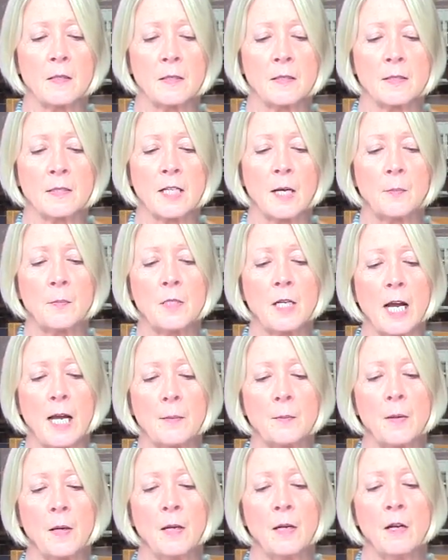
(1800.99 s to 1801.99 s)

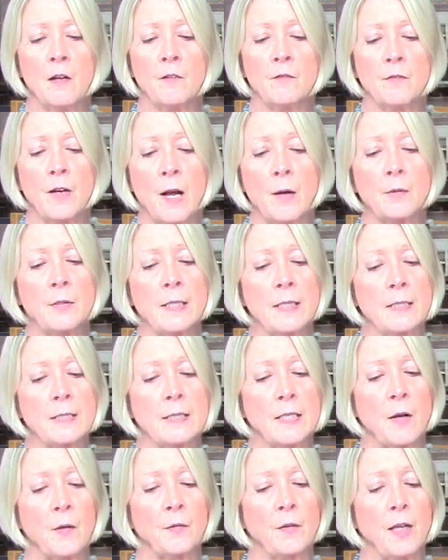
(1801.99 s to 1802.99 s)
subtype found in
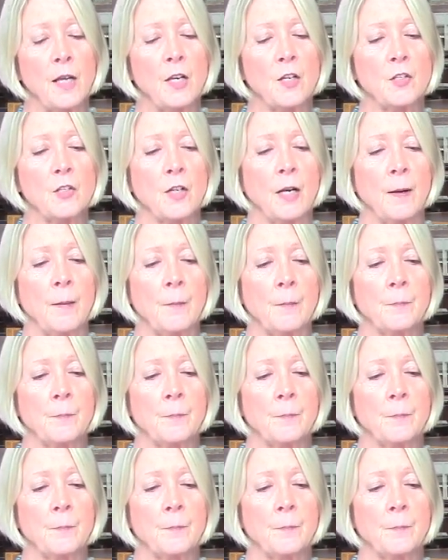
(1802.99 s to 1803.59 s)
South Asia.